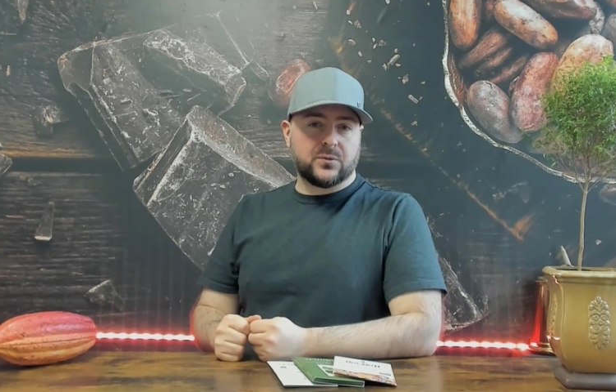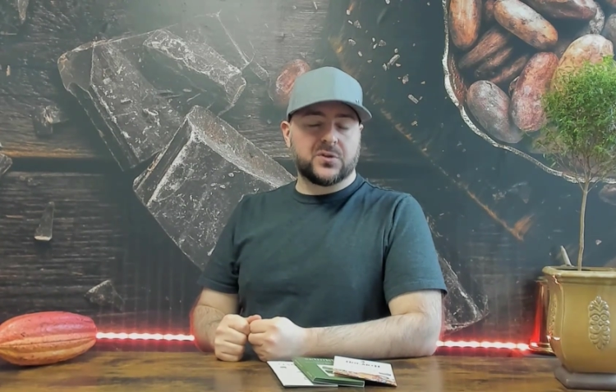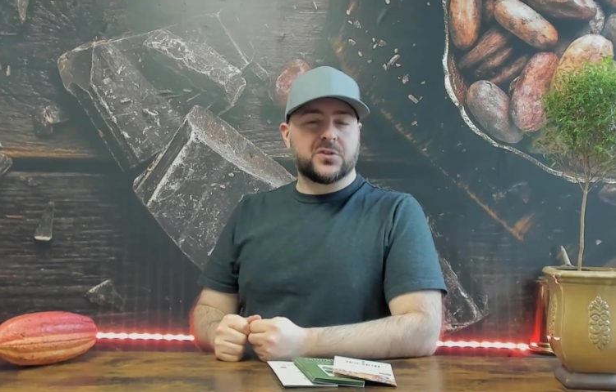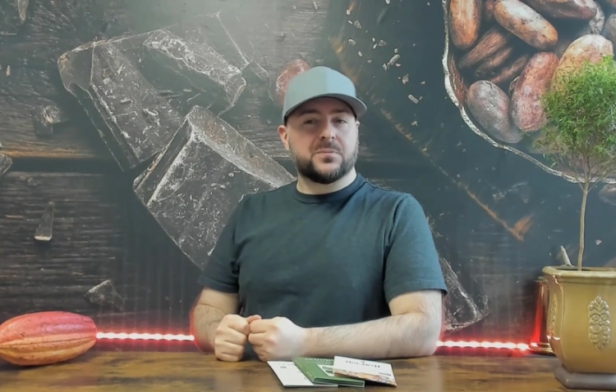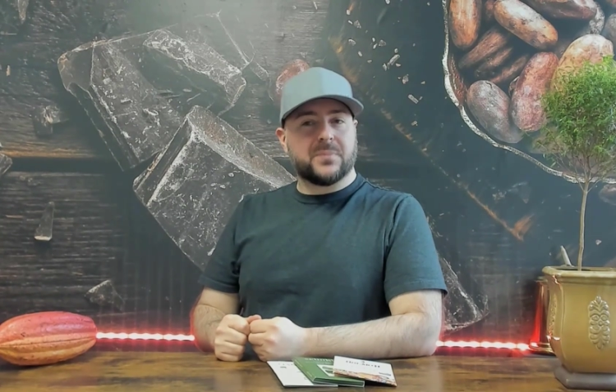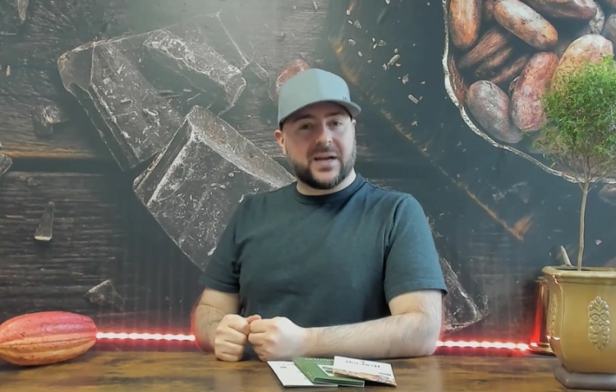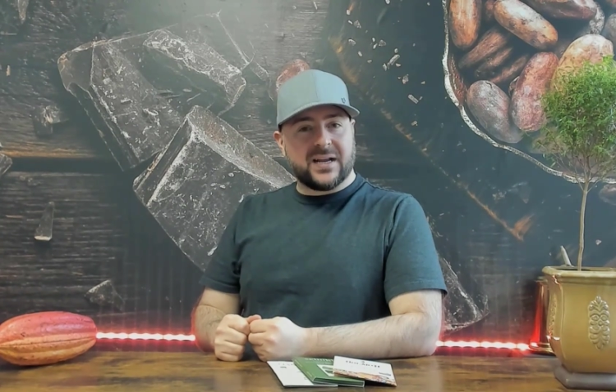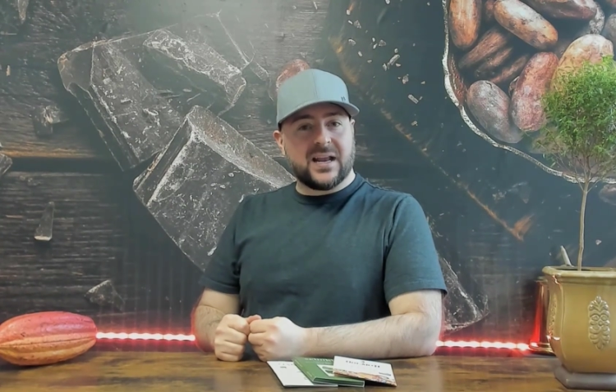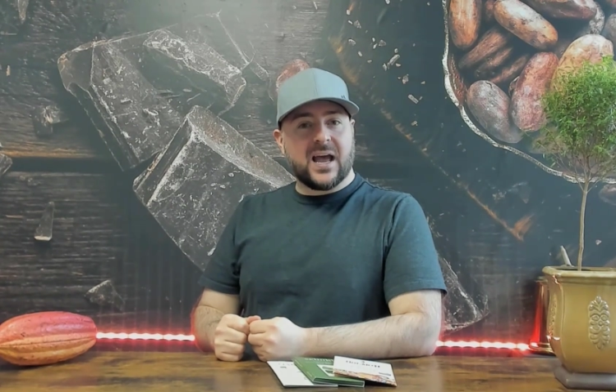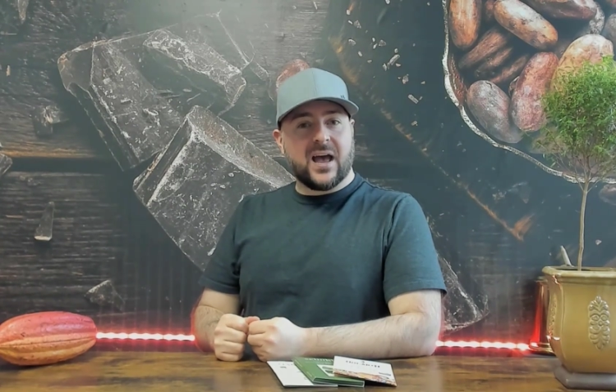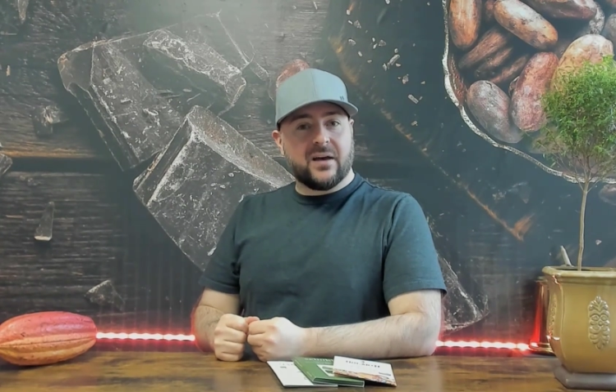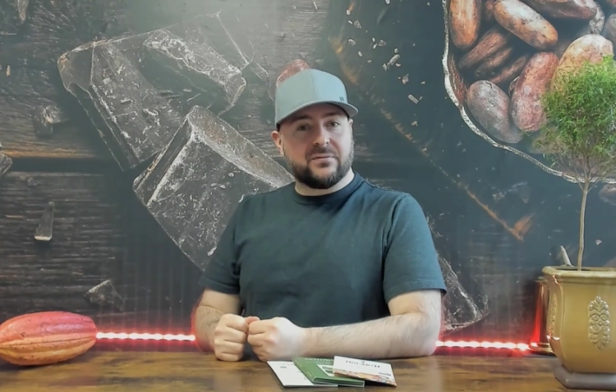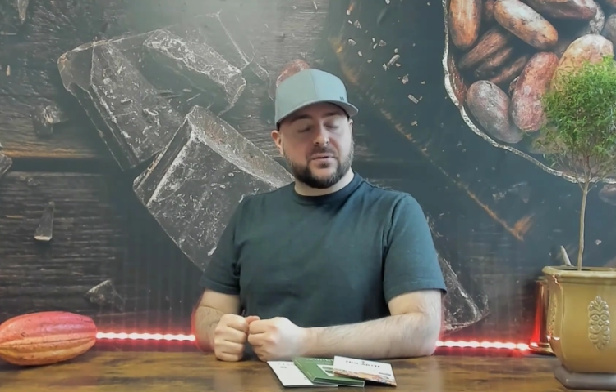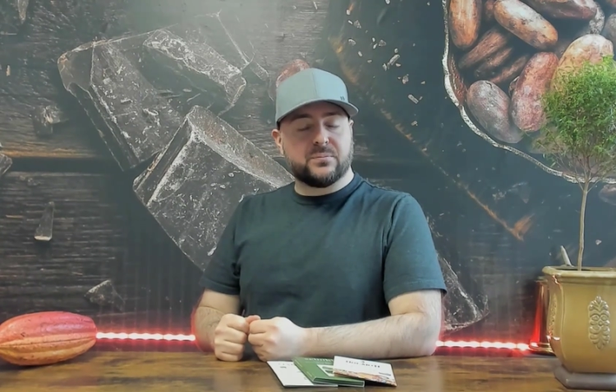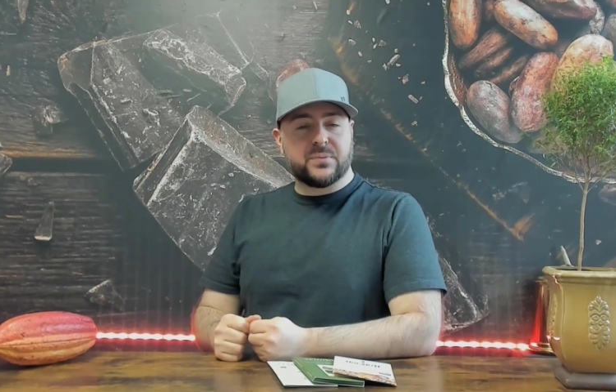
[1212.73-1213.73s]
which might
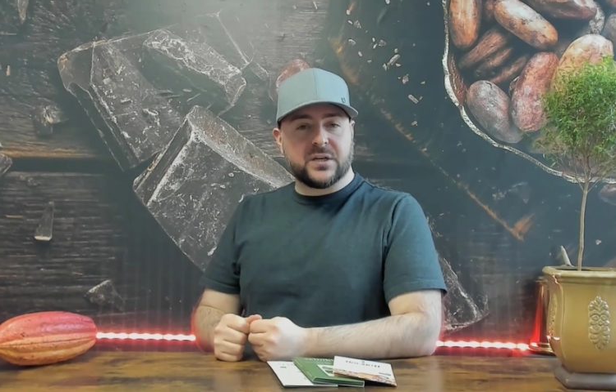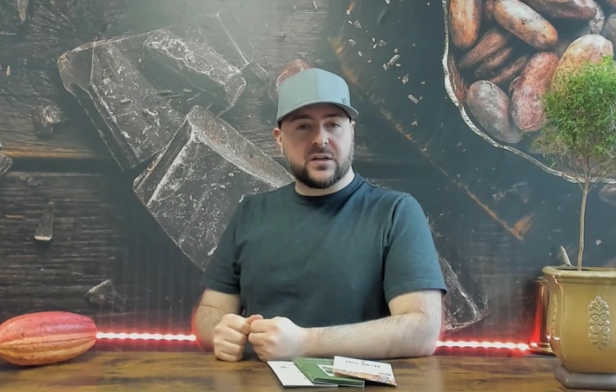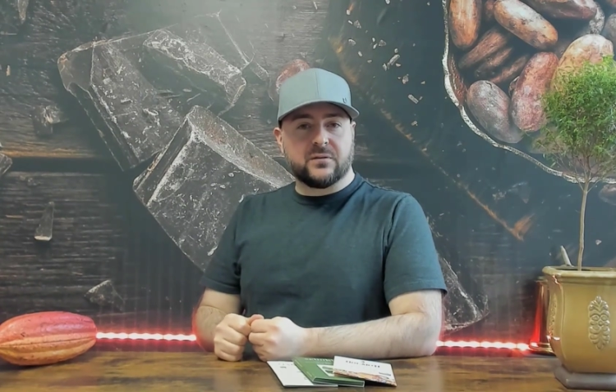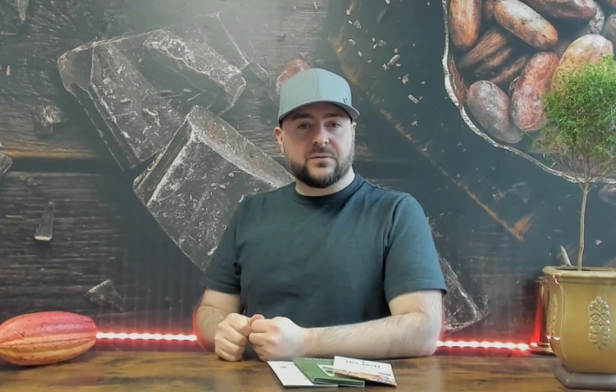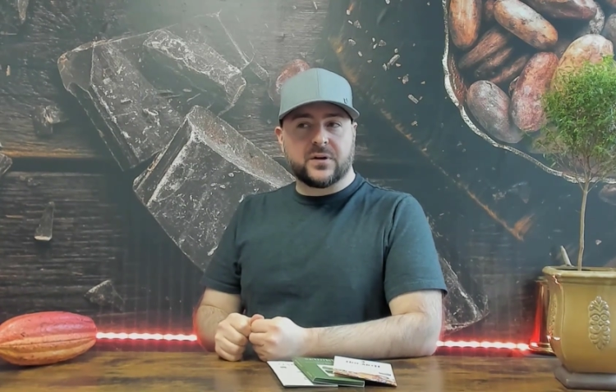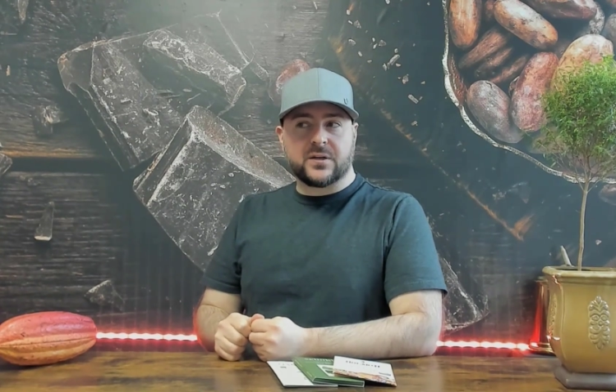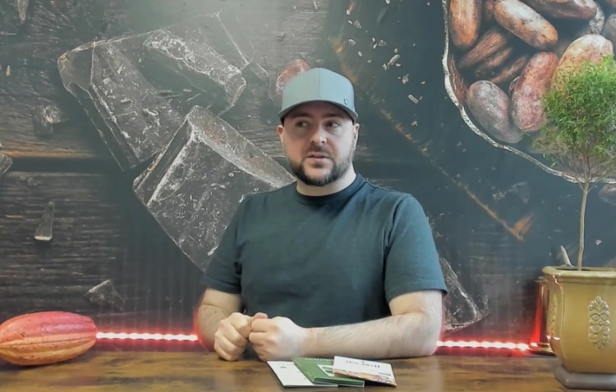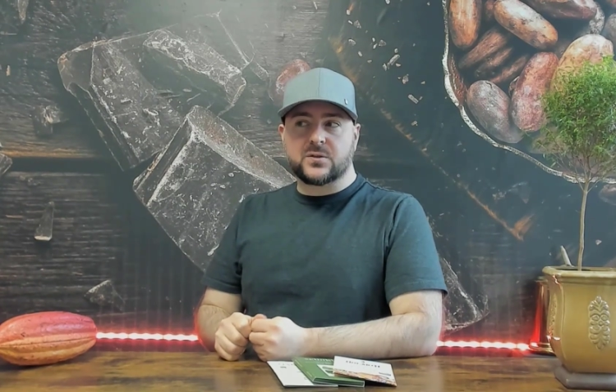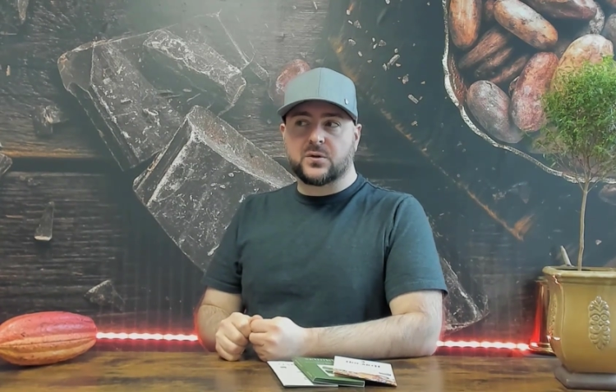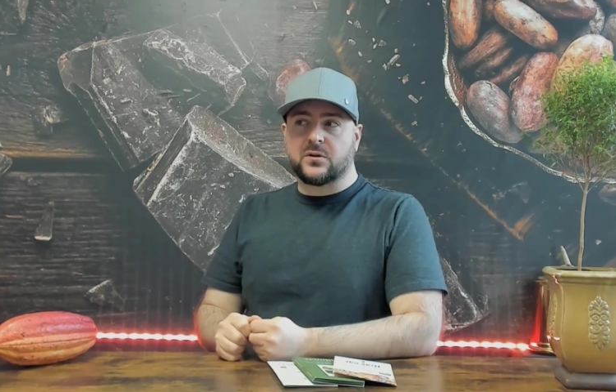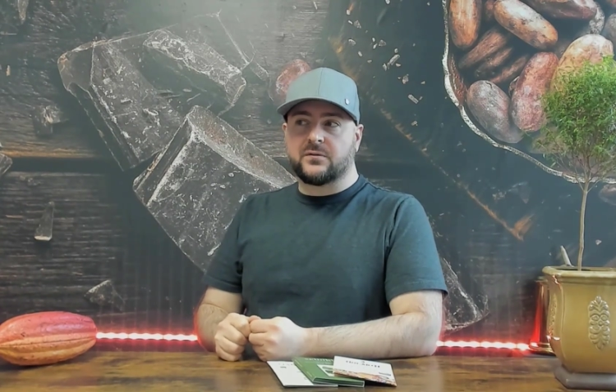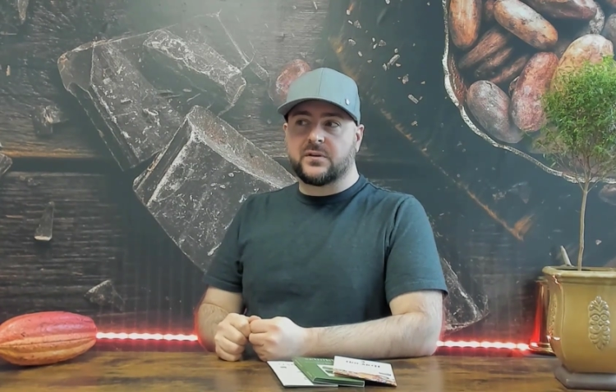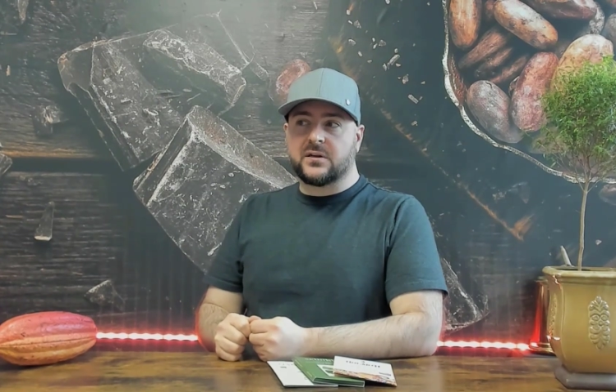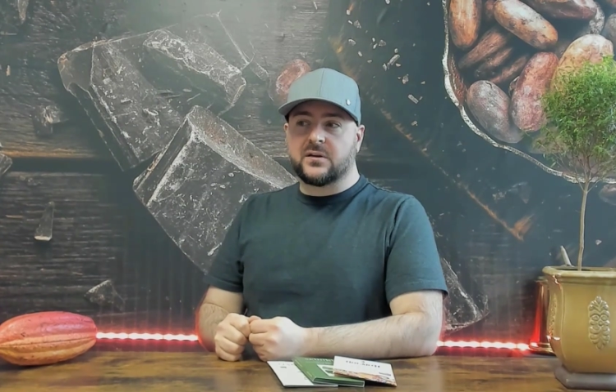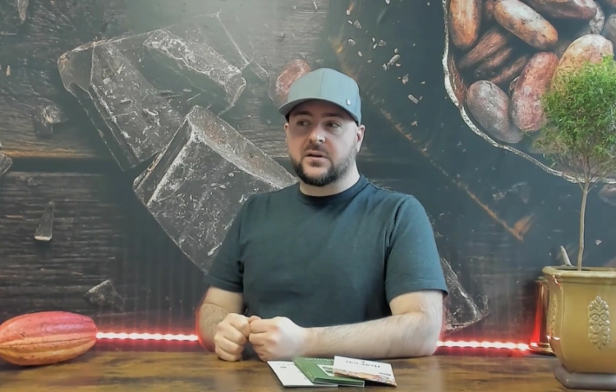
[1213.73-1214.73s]
have a bit of a sort
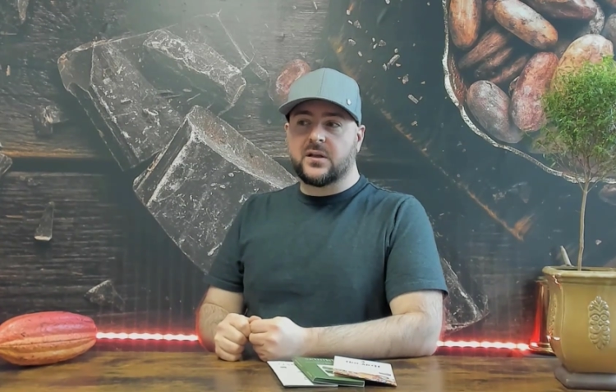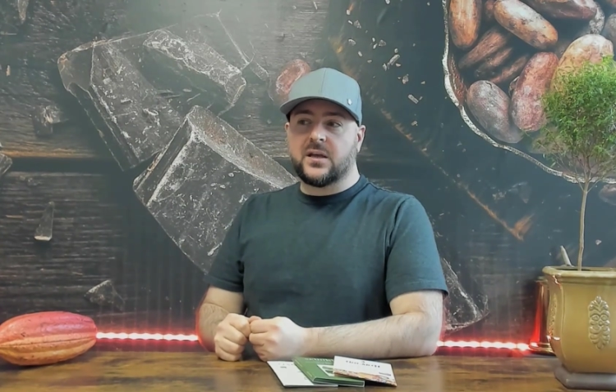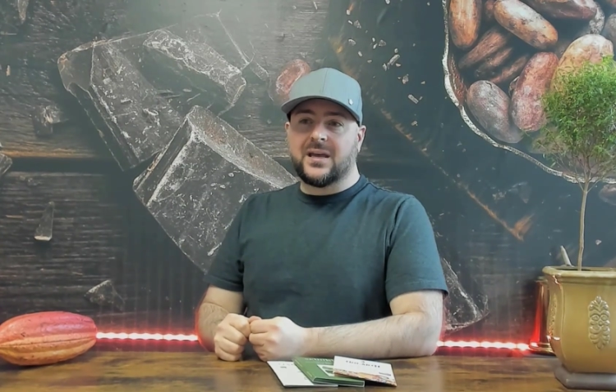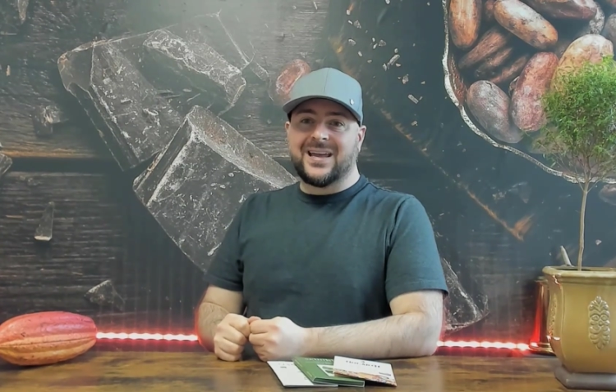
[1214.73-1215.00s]
of a